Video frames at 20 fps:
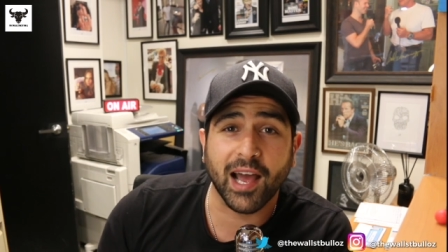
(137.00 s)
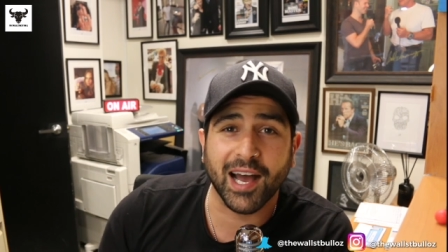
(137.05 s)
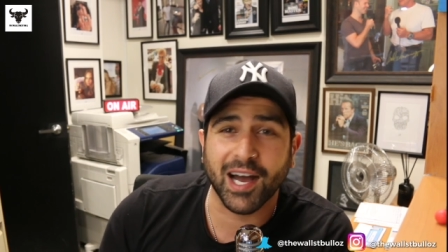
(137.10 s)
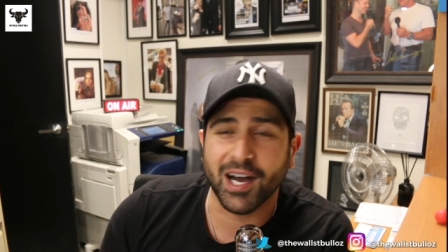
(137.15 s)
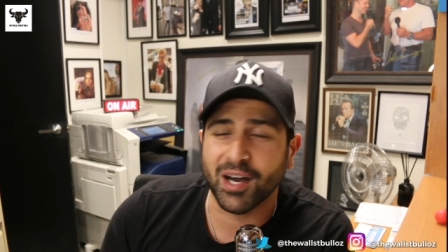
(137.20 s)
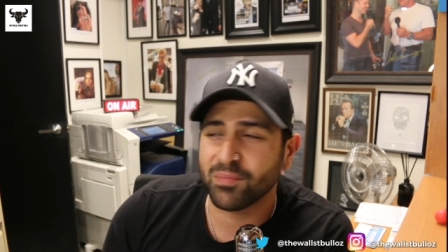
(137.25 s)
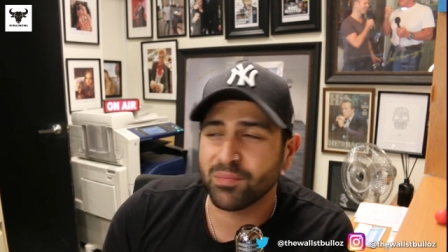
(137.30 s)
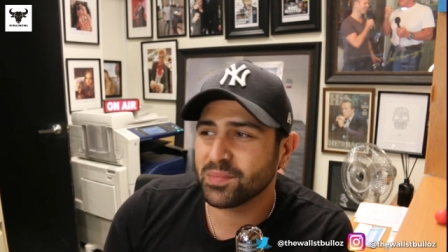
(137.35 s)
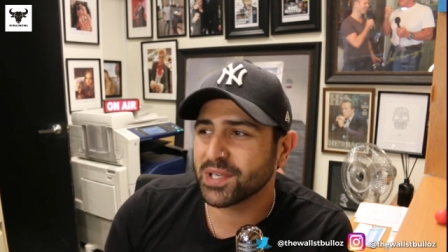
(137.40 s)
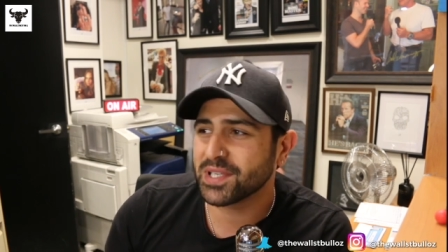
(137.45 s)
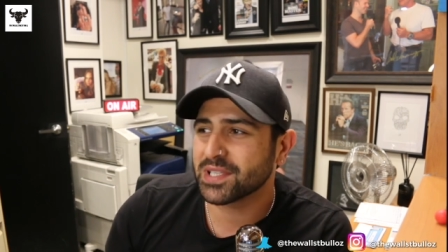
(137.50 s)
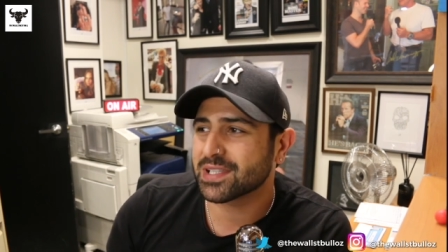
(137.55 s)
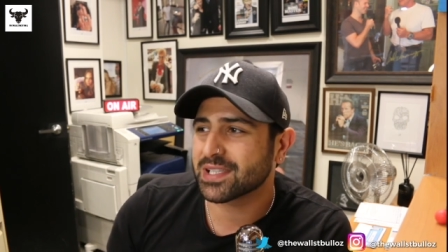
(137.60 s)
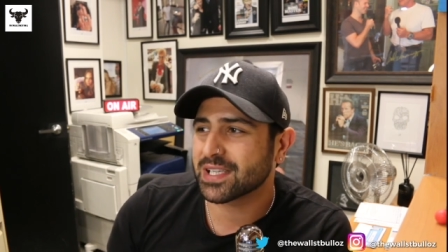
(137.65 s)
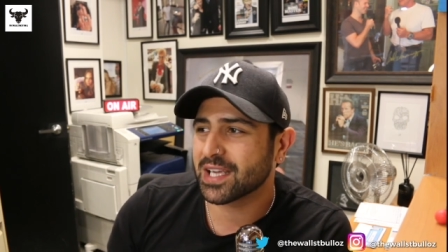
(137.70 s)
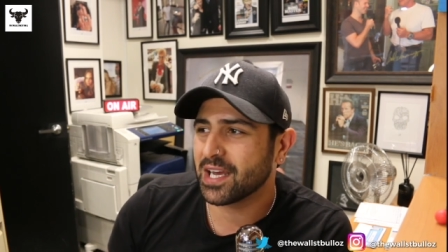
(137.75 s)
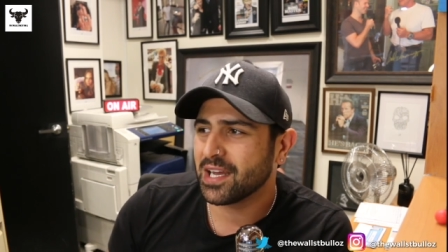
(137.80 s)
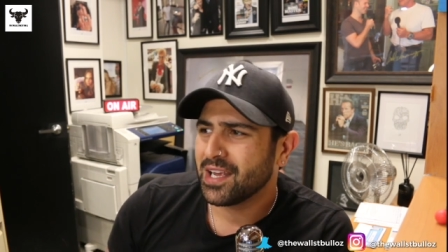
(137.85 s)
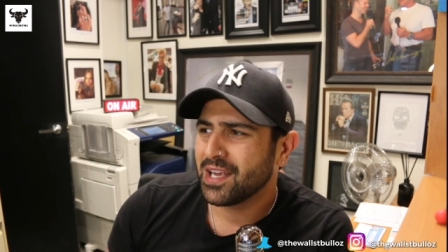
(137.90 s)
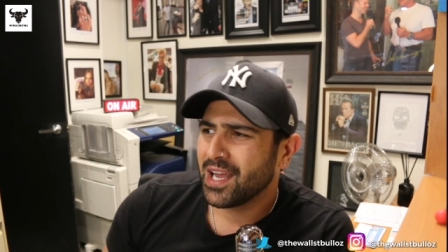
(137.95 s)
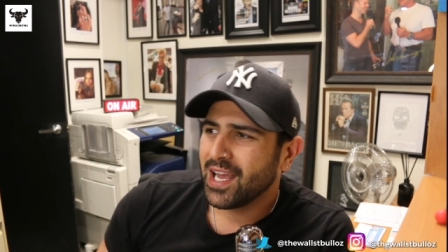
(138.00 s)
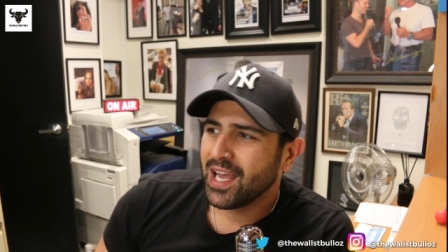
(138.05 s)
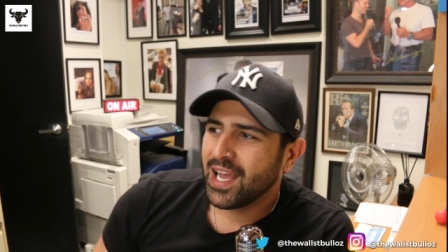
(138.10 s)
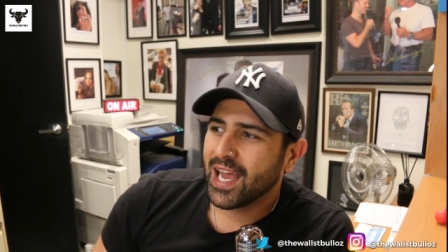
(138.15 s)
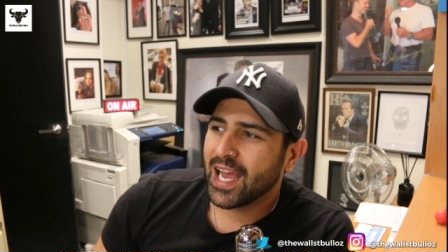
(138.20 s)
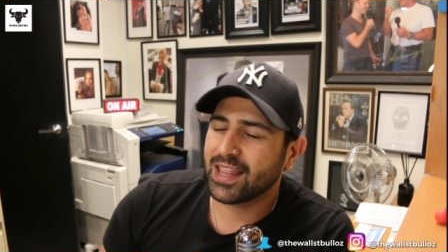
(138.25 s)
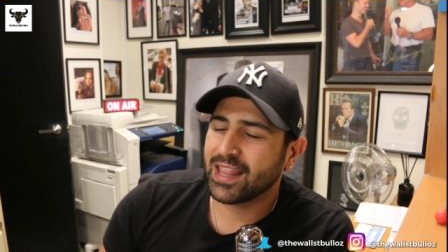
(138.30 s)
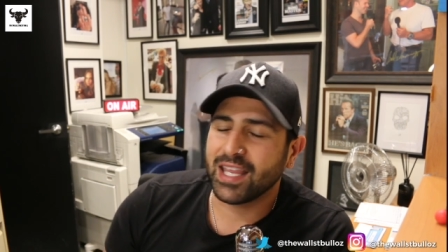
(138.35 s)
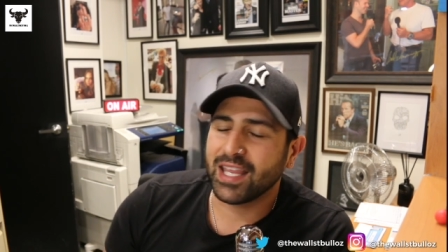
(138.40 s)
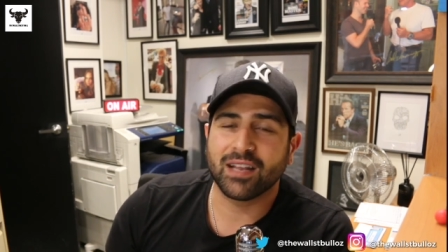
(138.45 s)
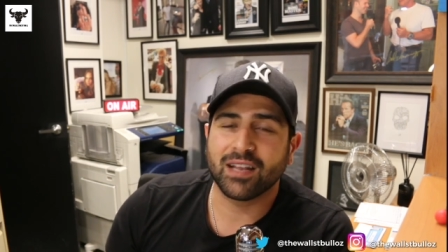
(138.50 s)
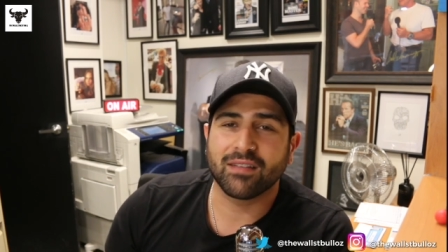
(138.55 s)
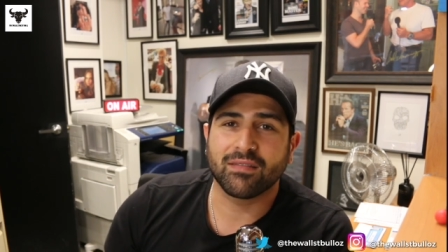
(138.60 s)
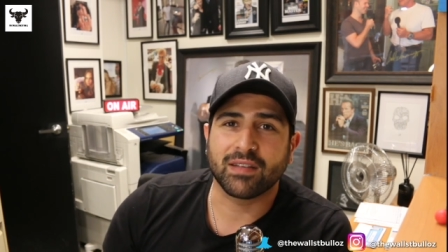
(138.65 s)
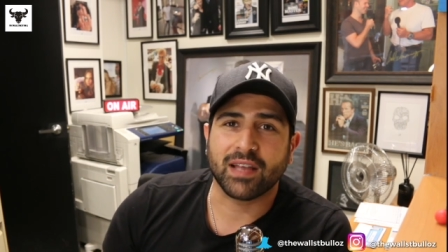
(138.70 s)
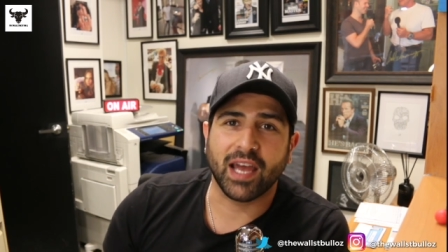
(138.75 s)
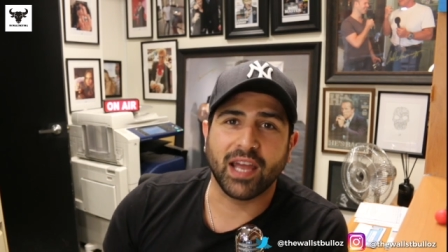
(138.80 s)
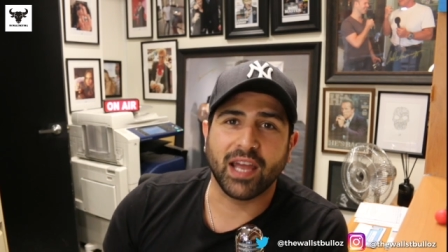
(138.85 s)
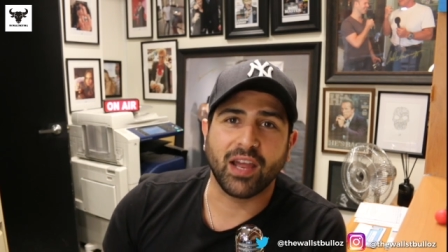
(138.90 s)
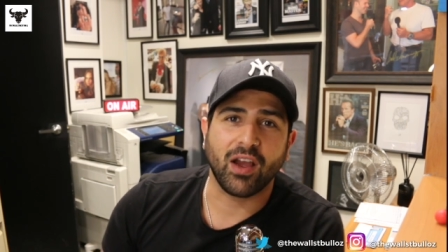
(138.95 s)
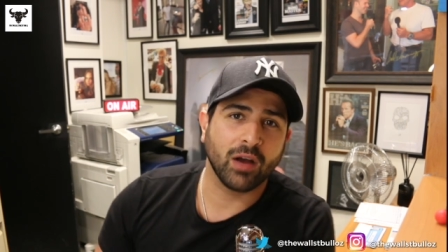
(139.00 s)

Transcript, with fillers: Um, but uh, at the end of the day,